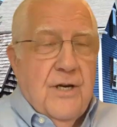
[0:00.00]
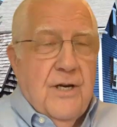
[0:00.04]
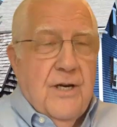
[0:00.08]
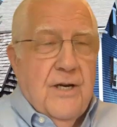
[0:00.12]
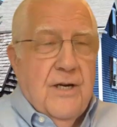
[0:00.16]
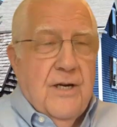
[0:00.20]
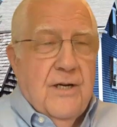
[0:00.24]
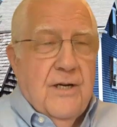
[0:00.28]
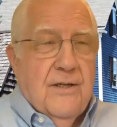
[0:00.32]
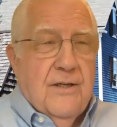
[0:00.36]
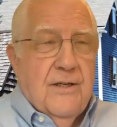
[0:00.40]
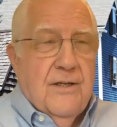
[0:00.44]

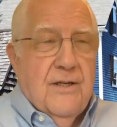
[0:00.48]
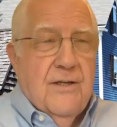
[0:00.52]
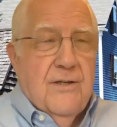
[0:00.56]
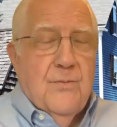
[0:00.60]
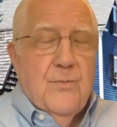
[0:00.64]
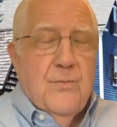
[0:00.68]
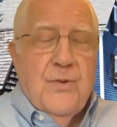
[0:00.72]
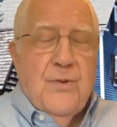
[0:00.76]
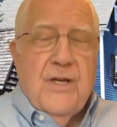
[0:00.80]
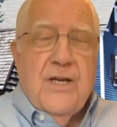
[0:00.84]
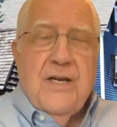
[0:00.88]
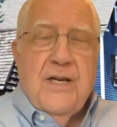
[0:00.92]
uh,
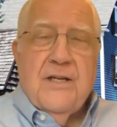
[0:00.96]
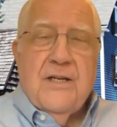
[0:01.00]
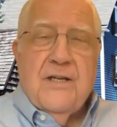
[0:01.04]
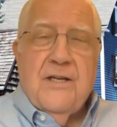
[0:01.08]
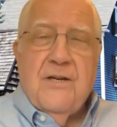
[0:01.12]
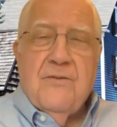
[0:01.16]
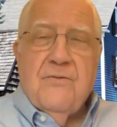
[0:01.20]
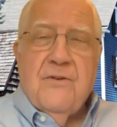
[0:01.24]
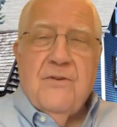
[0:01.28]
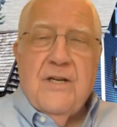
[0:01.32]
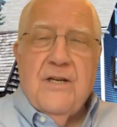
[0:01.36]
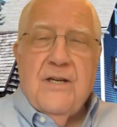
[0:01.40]
in planned
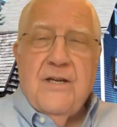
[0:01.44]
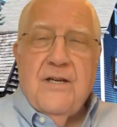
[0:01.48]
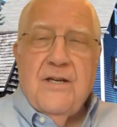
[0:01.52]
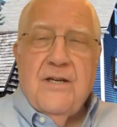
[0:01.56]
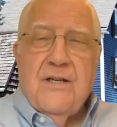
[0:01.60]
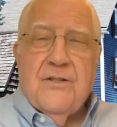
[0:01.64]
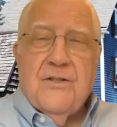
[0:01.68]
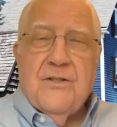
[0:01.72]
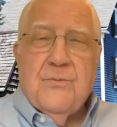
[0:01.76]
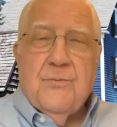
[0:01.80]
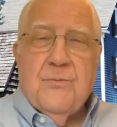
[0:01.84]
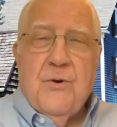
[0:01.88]
giving
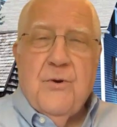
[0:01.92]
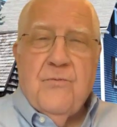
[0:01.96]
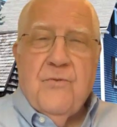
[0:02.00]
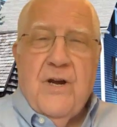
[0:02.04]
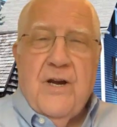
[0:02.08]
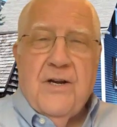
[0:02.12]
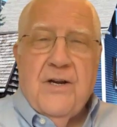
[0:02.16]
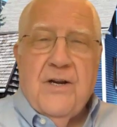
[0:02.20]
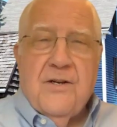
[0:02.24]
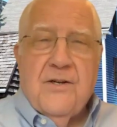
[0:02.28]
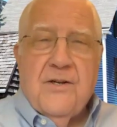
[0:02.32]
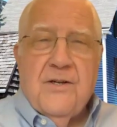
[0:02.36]
has
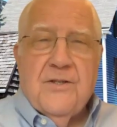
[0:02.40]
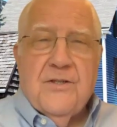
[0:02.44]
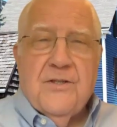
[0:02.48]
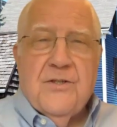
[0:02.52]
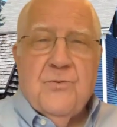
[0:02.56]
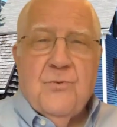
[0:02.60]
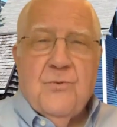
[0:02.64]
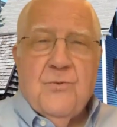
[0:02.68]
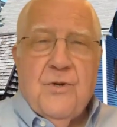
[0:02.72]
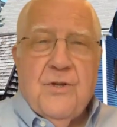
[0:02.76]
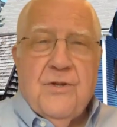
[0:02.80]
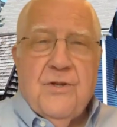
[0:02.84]
provided
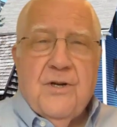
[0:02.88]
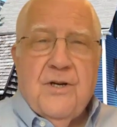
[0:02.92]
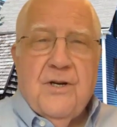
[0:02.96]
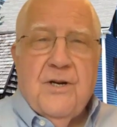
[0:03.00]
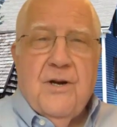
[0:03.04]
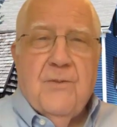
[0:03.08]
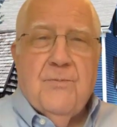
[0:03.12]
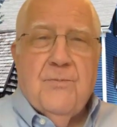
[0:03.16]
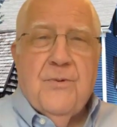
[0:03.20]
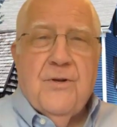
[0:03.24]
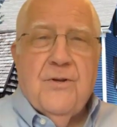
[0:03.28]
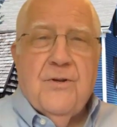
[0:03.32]
us with a
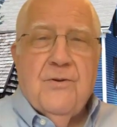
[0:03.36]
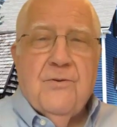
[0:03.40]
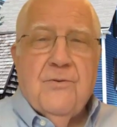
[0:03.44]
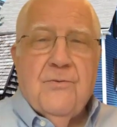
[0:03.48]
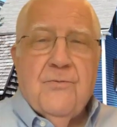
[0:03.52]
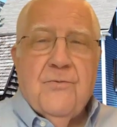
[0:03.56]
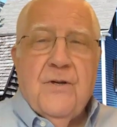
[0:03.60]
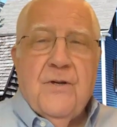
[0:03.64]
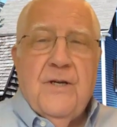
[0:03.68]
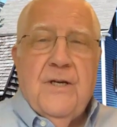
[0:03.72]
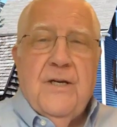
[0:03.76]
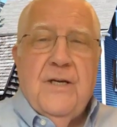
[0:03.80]
couple of
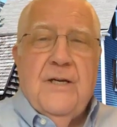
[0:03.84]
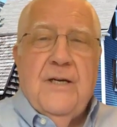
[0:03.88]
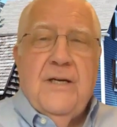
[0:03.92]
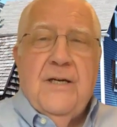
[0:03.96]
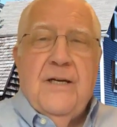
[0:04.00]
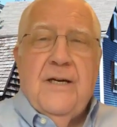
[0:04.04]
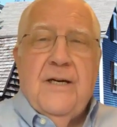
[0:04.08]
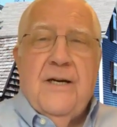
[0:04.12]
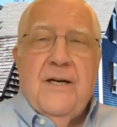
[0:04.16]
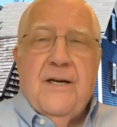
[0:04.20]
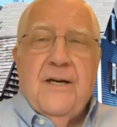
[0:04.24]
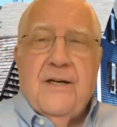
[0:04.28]

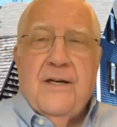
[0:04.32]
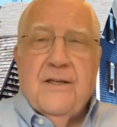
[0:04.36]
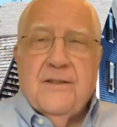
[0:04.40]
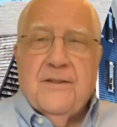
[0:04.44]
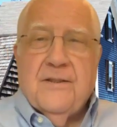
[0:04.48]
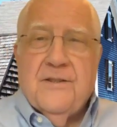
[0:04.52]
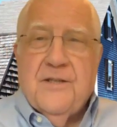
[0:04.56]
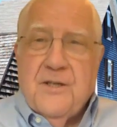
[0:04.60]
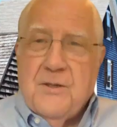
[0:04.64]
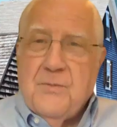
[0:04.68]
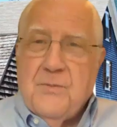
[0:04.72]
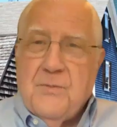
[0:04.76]
uh,
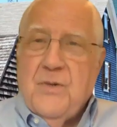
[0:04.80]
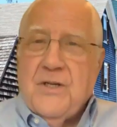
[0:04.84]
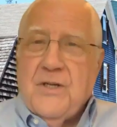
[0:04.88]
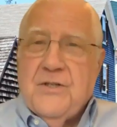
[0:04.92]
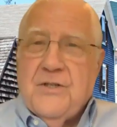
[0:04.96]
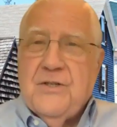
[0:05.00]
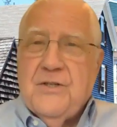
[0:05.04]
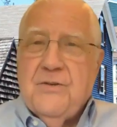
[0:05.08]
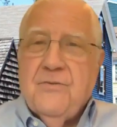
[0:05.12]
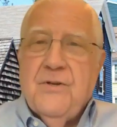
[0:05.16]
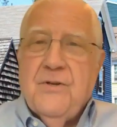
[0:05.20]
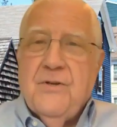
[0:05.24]

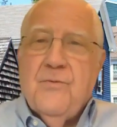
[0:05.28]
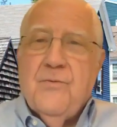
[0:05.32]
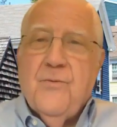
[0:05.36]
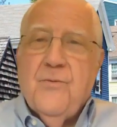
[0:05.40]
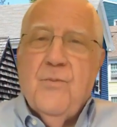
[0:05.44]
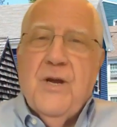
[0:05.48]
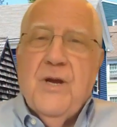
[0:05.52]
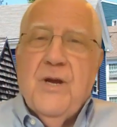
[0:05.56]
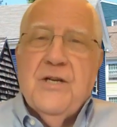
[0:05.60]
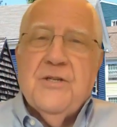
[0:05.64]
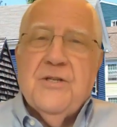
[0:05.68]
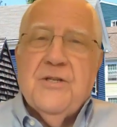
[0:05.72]
tidbits of
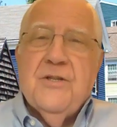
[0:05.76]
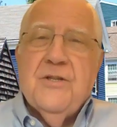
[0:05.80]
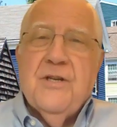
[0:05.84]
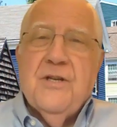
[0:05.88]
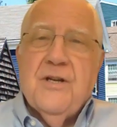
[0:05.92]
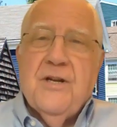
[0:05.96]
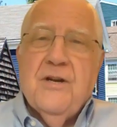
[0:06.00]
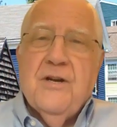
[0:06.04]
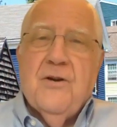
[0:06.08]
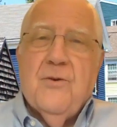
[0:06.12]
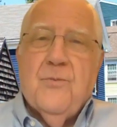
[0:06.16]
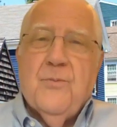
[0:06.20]
information
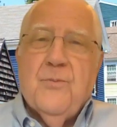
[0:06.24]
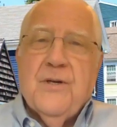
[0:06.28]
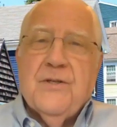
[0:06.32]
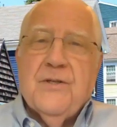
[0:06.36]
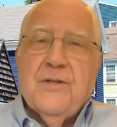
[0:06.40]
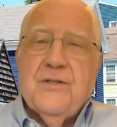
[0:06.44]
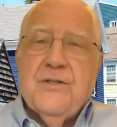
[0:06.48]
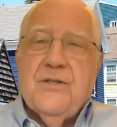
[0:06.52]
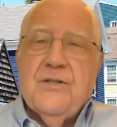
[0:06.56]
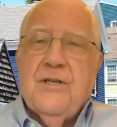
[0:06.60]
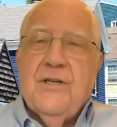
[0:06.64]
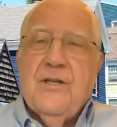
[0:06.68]
that help
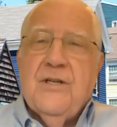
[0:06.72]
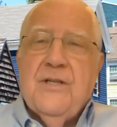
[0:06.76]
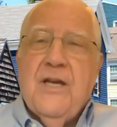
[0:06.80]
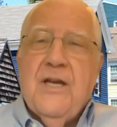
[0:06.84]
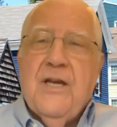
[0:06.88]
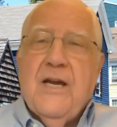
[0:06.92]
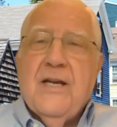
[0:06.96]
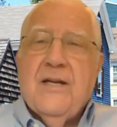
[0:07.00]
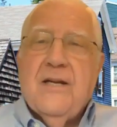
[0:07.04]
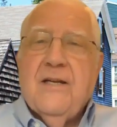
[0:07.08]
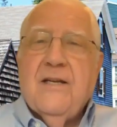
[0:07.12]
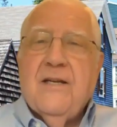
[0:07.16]
us in
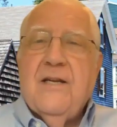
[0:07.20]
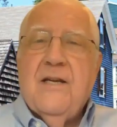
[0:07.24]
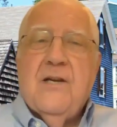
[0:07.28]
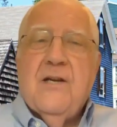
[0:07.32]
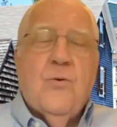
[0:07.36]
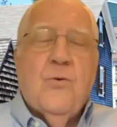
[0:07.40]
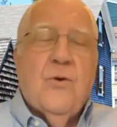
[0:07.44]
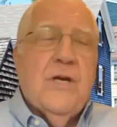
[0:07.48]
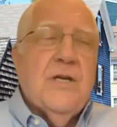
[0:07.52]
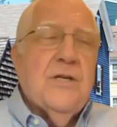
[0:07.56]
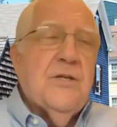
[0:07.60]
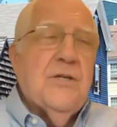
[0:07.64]
that
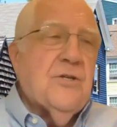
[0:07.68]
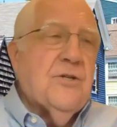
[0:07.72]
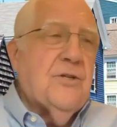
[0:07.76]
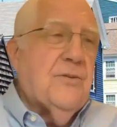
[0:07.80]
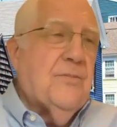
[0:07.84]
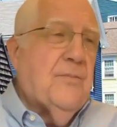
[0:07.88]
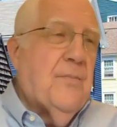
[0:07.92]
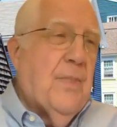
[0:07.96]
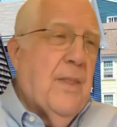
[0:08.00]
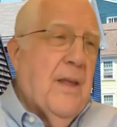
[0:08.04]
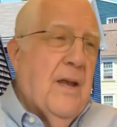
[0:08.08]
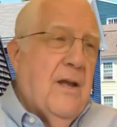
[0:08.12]

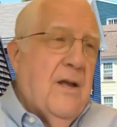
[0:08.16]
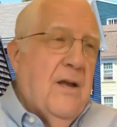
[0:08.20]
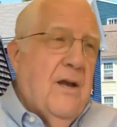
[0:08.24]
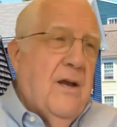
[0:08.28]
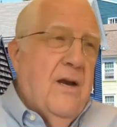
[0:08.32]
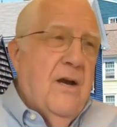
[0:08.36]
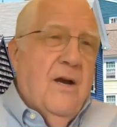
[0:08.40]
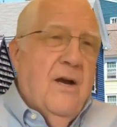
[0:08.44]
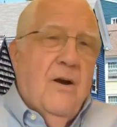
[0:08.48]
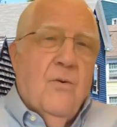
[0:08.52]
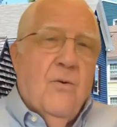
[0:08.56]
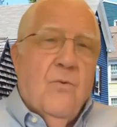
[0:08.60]
equation.
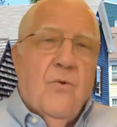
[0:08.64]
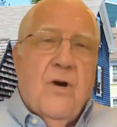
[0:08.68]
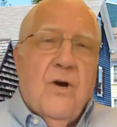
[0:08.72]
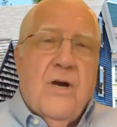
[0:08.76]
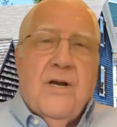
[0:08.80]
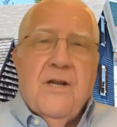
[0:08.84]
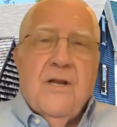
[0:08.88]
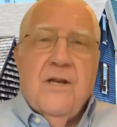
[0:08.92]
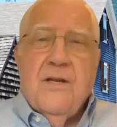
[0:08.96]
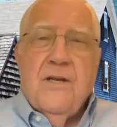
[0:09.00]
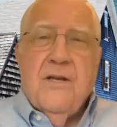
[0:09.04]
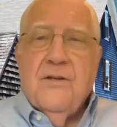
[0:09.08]

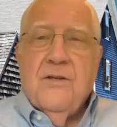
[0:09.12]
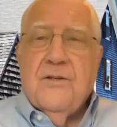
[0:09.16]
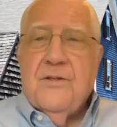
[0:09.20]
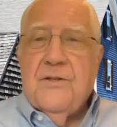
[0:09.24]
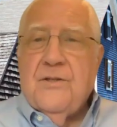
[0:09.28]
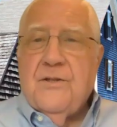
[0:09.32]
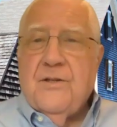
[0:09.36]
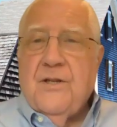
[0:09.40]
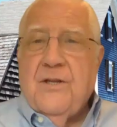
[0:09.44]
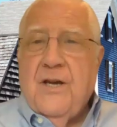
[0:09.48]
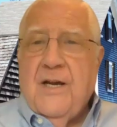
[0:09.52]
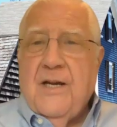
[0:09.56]
One
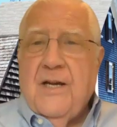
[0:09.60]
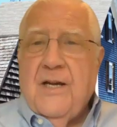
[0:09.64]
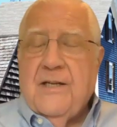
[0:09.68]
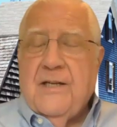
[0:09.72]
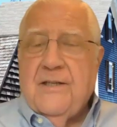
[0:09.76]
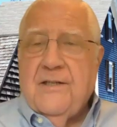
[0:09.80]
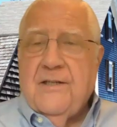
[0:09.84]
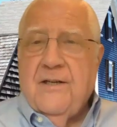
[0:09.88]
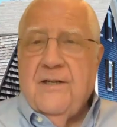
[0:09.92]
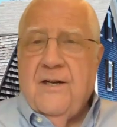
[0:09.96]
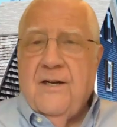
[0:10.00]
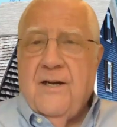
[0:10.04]
is that
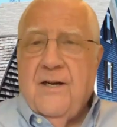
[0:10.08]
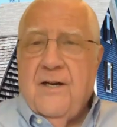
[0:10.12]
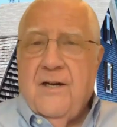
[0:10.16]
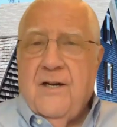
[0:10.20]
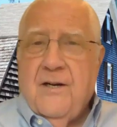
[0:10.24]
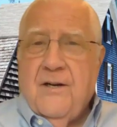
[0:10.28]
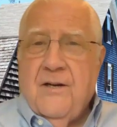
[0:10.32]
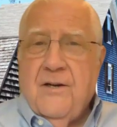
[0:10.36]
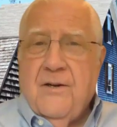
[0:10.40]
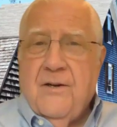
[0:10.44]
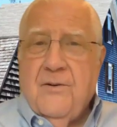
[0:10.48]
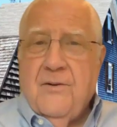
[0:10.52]

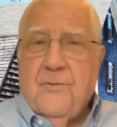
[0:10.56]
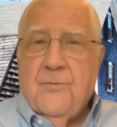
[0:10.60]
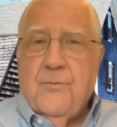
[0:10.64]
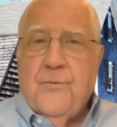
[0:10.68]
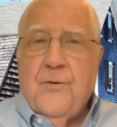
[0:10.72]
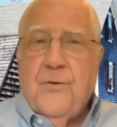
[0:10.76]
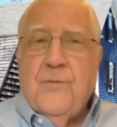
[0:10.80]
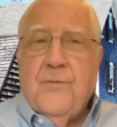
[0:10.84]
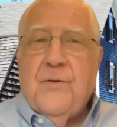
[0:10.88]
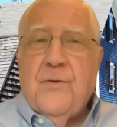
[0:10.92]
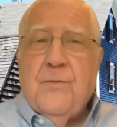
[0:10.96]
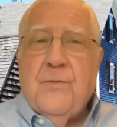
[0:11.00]
uh,
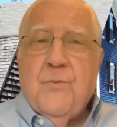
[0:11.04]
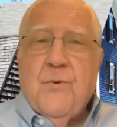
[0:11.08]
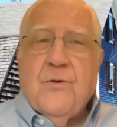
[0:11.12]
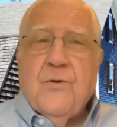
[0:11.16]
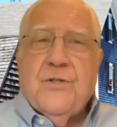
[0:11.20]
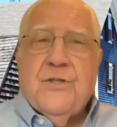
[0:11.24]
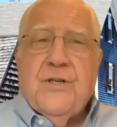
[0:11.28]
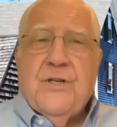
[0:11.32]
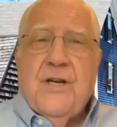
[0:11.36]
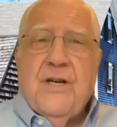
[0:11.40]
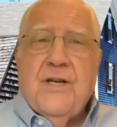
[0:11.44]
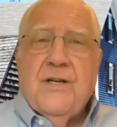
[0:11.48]
fifty
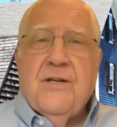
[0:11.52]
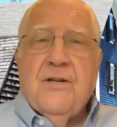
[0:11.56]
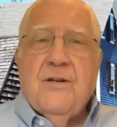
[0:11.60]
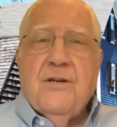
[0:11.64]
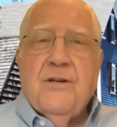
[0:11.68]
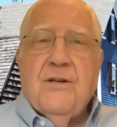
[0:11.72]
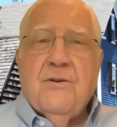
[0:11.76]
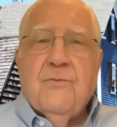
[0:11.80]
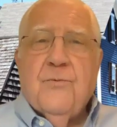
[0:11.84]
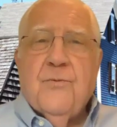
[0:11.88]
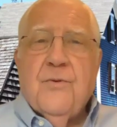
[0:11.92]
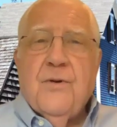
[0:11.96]
percent
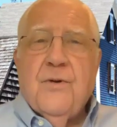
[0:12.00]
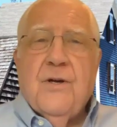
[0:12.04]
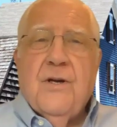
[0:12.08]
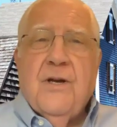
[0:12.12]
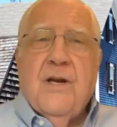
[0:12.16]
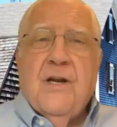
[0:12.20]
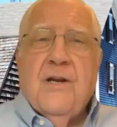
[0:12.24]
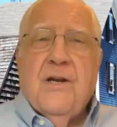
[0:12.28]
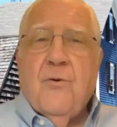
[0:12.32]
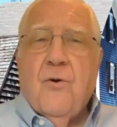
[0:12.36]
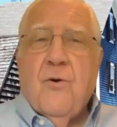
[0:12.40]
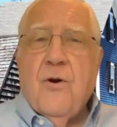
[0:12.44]
of
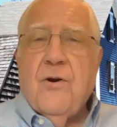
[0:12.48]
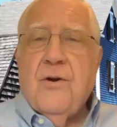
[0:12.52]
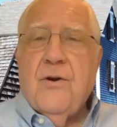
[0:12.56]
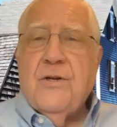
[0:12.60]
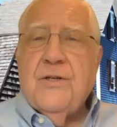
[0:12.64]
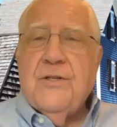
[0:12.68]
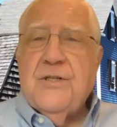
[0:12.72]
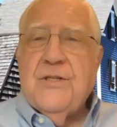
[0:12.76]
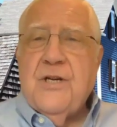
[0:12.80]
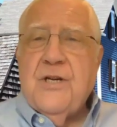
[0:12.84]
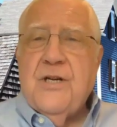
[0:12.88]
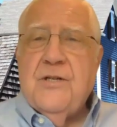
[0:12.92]
an
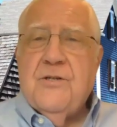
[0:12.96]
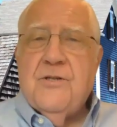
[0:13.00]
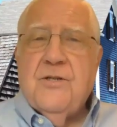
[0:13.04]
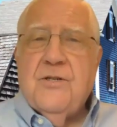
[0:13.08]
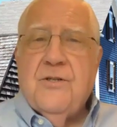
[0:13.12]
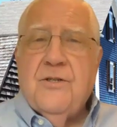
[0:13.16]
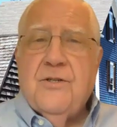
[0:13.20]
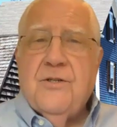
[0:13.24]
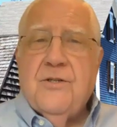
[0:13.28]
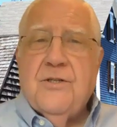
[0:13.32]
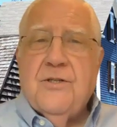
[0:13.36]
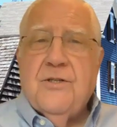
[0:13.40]

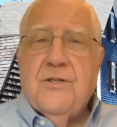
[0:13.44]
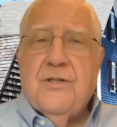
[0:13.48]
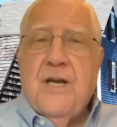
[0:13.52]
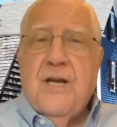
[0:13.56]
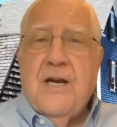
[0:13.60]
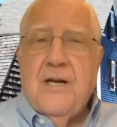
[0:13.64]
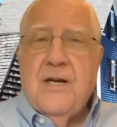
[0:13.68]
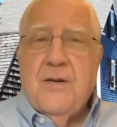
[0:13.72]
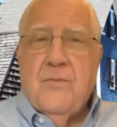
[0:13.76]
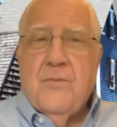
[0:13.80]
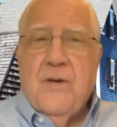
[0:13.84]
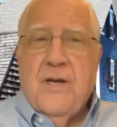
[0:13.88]
organization's
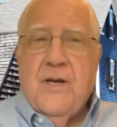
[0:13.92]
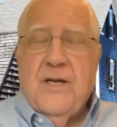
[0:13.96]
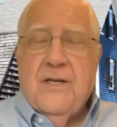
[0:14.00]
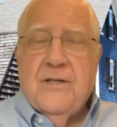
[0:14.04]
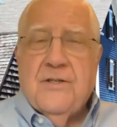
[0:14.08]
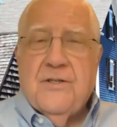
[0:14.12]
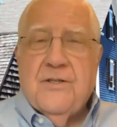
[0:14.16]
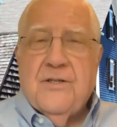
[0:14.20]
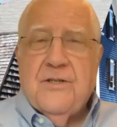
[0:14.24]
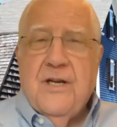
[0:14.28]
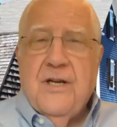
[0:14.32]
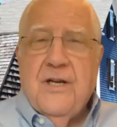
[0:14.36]

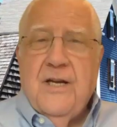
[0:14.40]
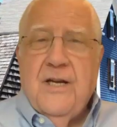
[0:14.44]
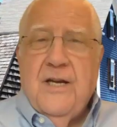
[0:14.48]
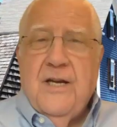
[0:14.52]
database